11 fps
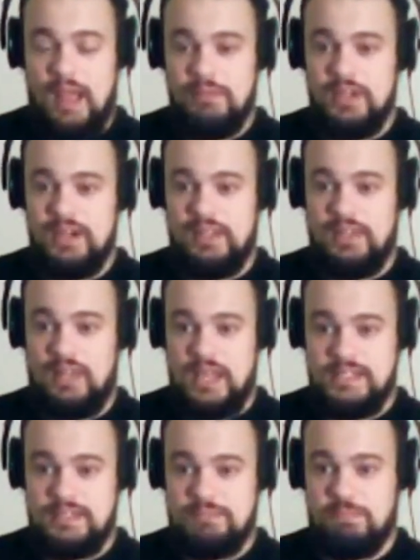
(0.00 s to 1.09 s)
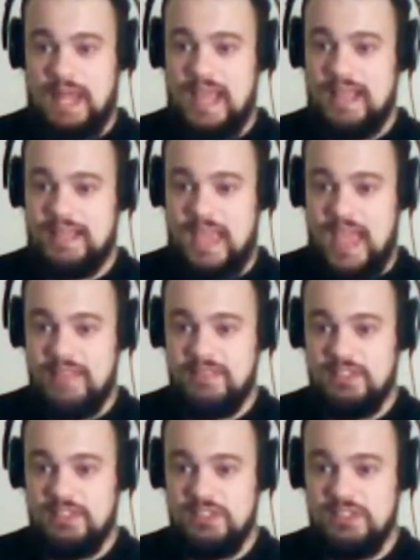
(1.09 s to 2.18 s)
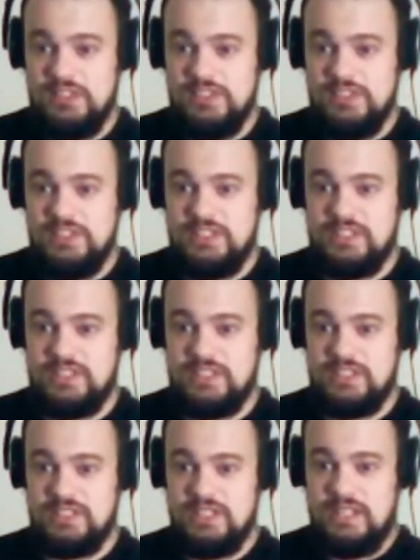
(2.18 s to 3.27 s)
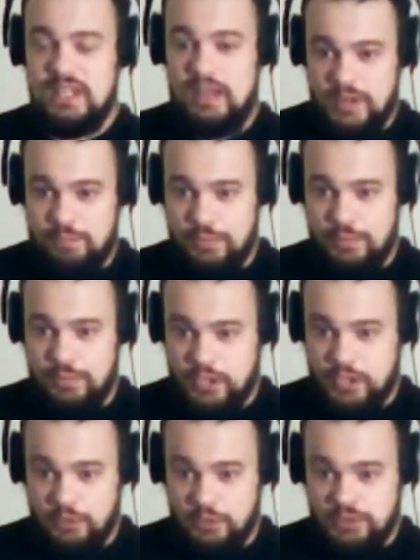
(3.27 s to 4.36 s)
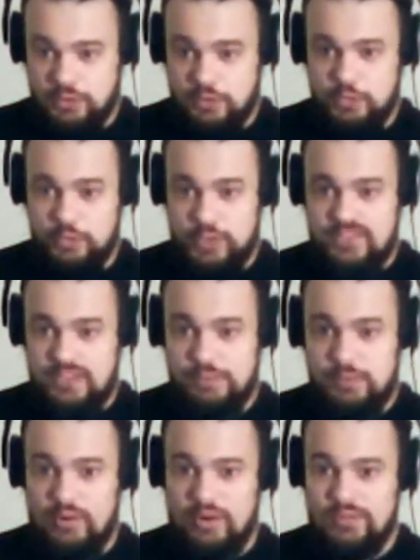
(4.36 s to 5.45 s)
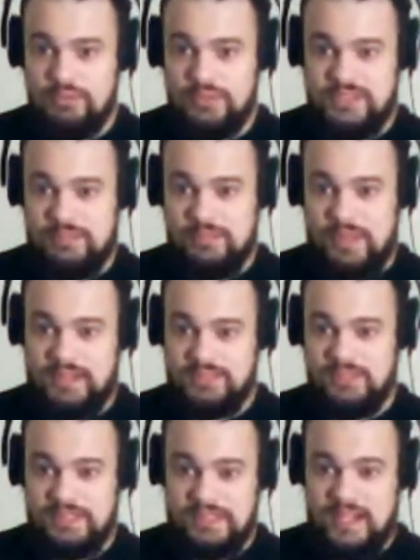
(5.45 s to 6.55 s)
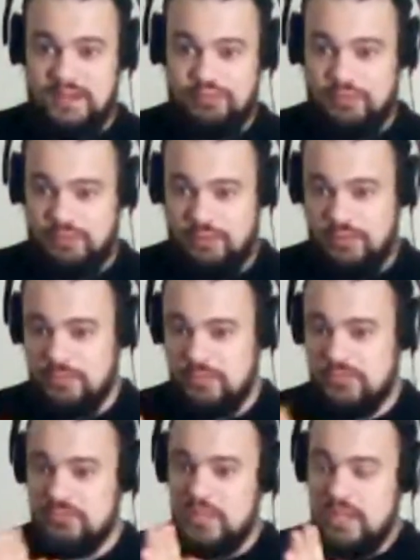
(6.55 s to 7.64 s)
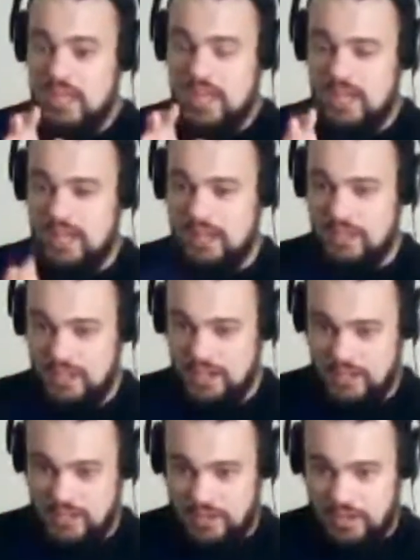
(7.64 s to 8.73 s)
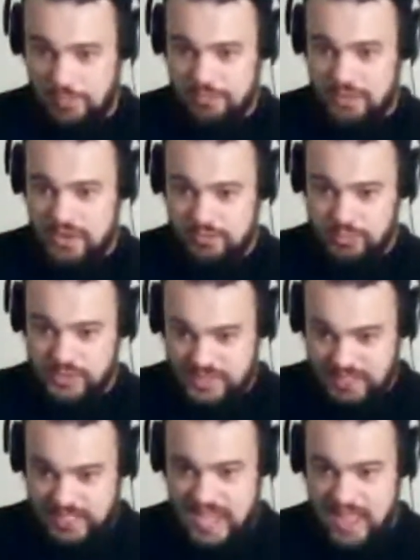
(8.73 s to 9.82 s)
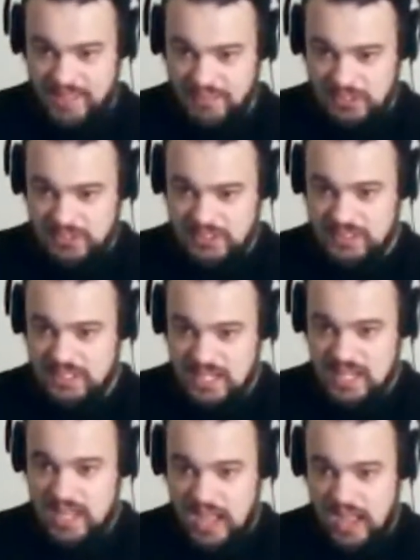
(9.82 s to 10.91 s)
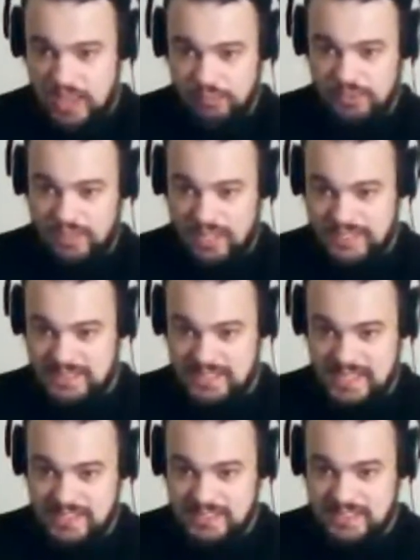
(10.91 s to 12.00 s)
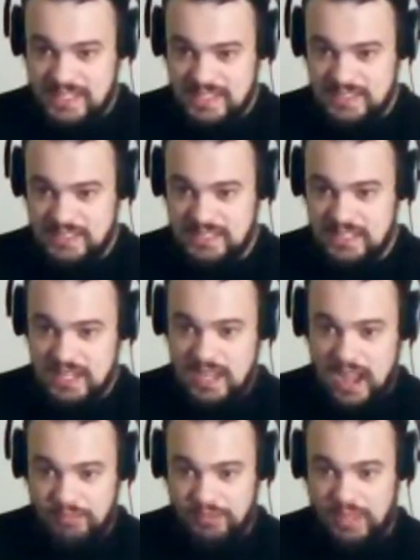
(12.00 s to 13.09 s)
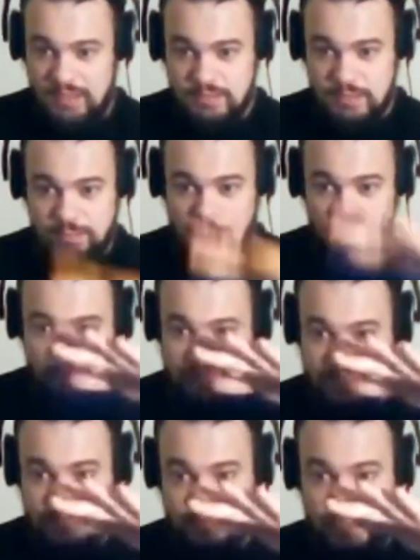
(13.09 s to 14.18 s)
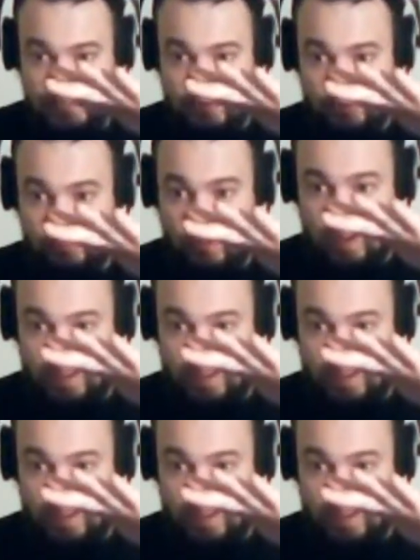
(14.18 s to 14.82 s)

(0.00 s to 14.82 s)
I'm gonna light black candles. I'm host Ouija board, which I'm actually getting for Christmas. Up there with the candles, I will light incense. I will have Papastrello wine.